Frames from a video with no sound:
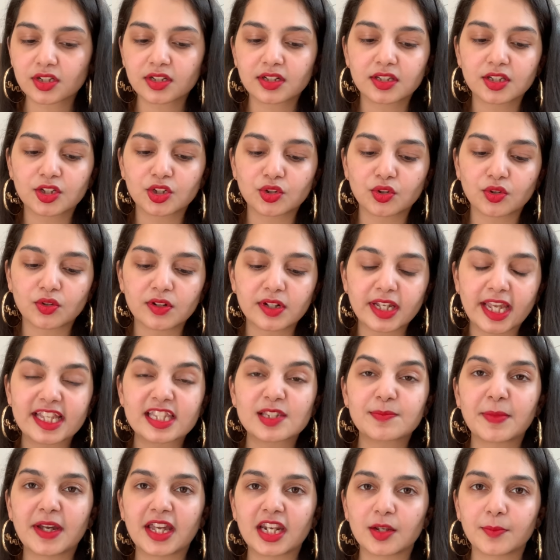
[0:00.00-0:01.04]
you know,
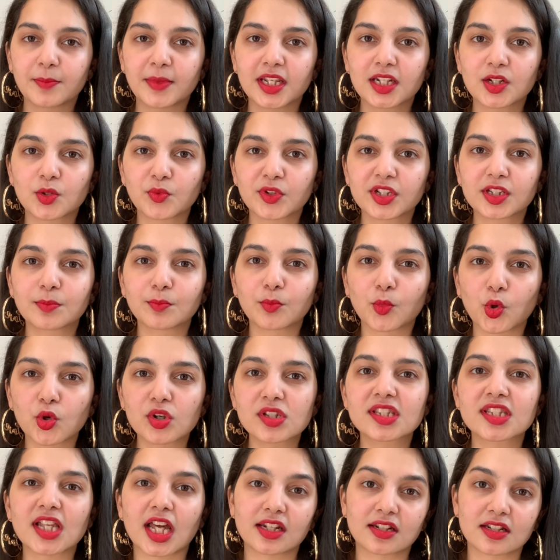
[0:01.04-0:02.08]
experiment with more
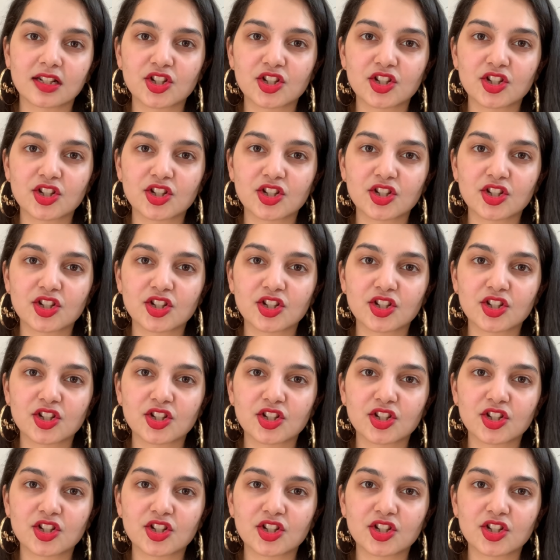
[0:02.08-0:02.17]
subtle